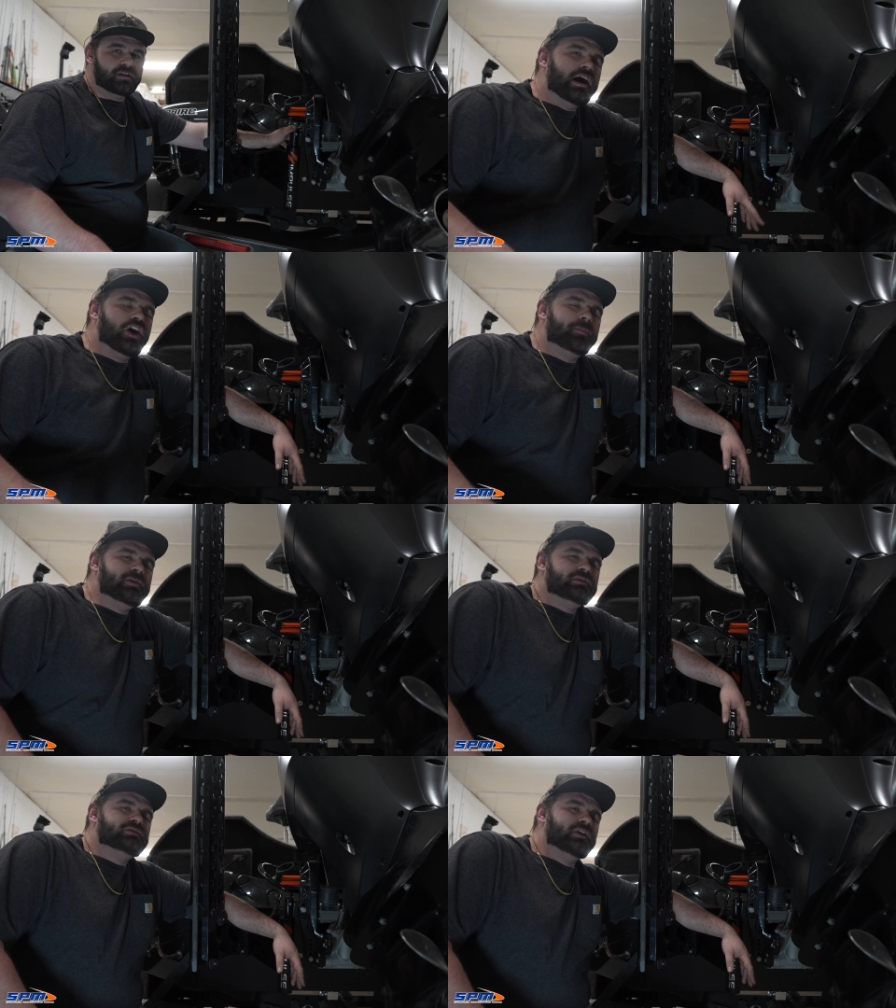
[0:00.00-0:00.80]
I hope
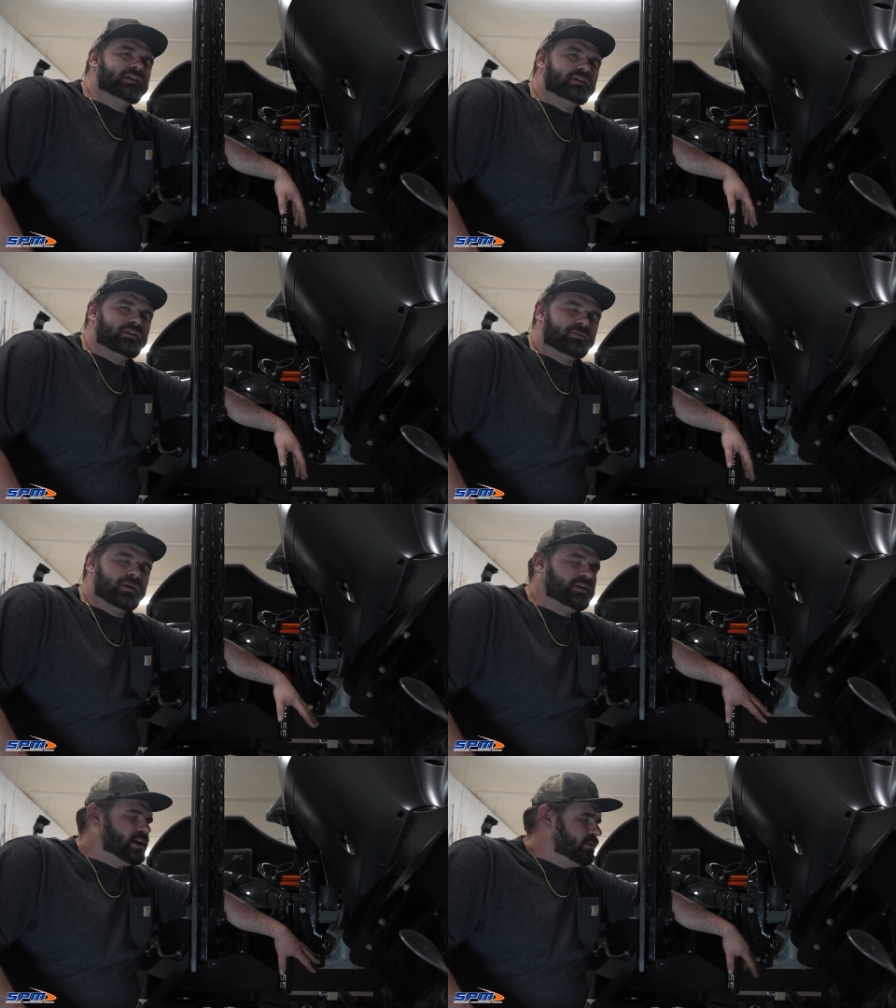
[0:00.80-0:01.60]
you enjoyed the little
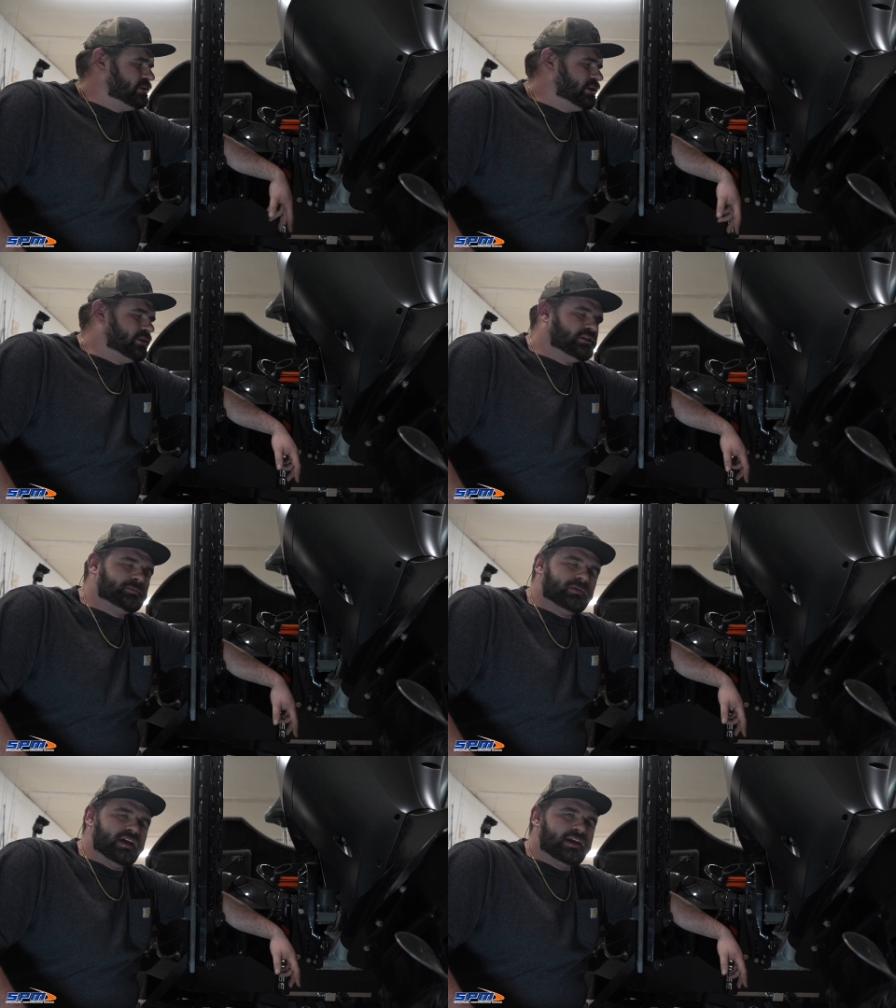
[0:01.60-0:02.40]
rundown we did on this
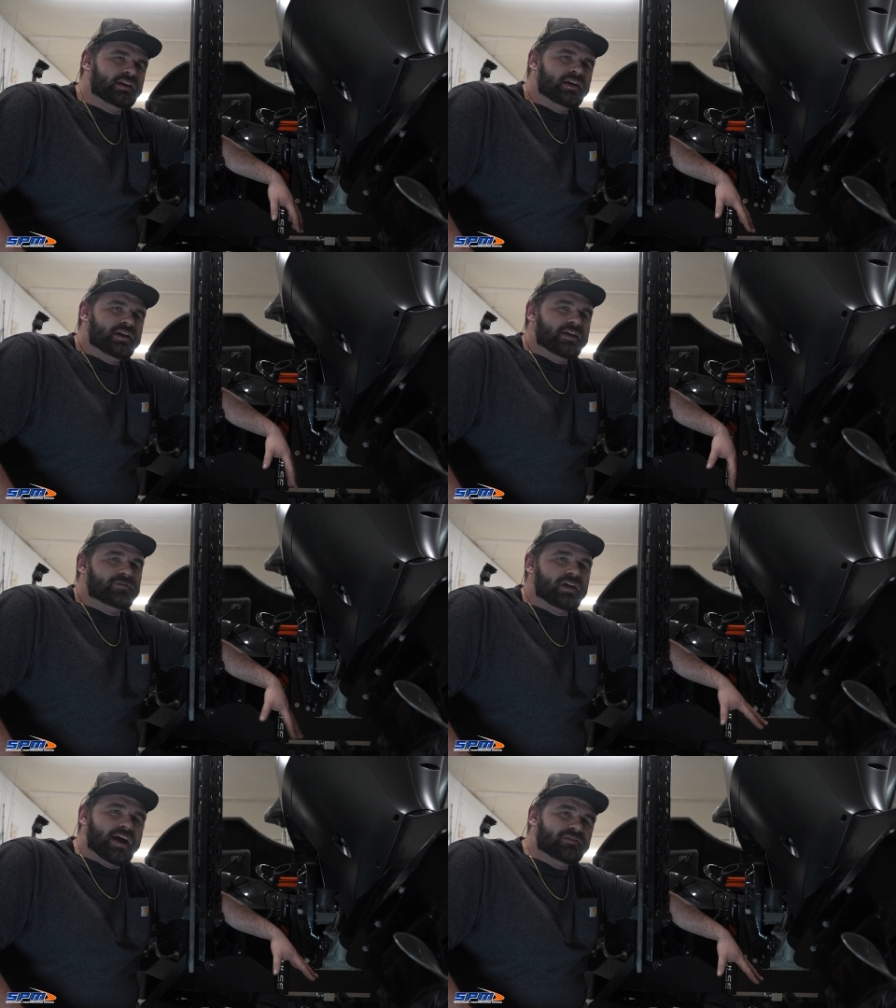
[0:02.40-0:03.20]
plate. If
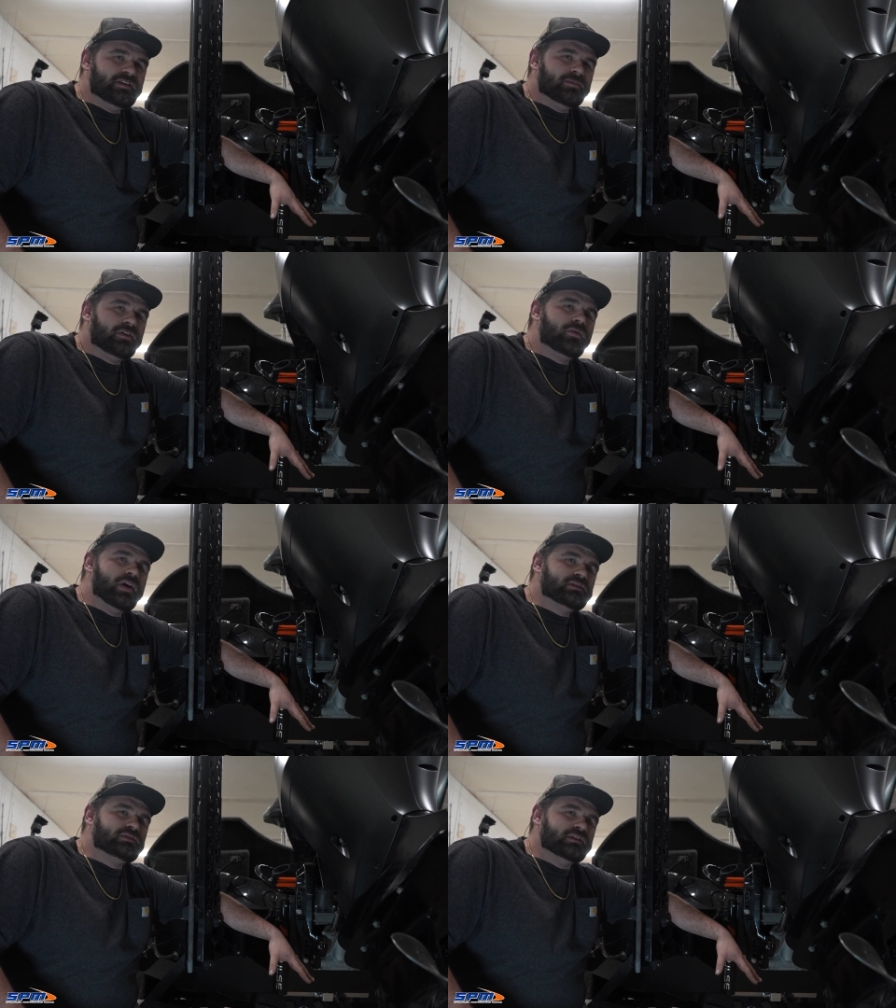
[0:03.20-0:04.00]
you have any more
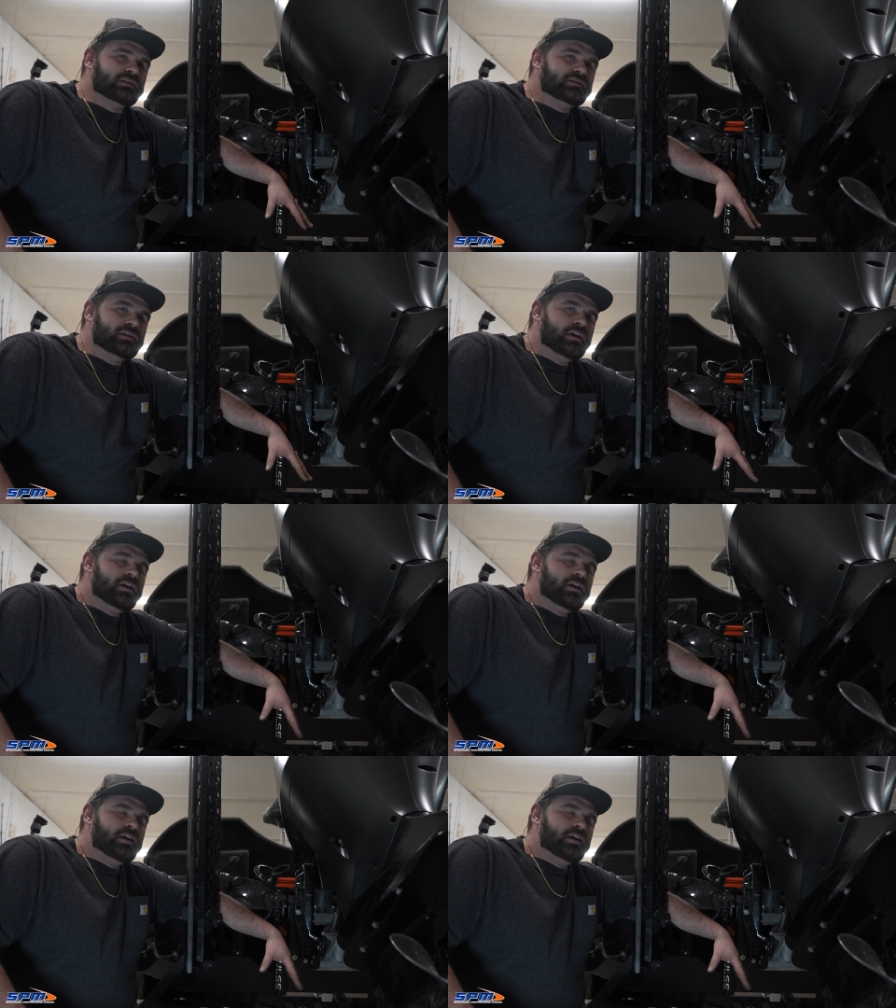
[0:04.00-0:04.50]
questions,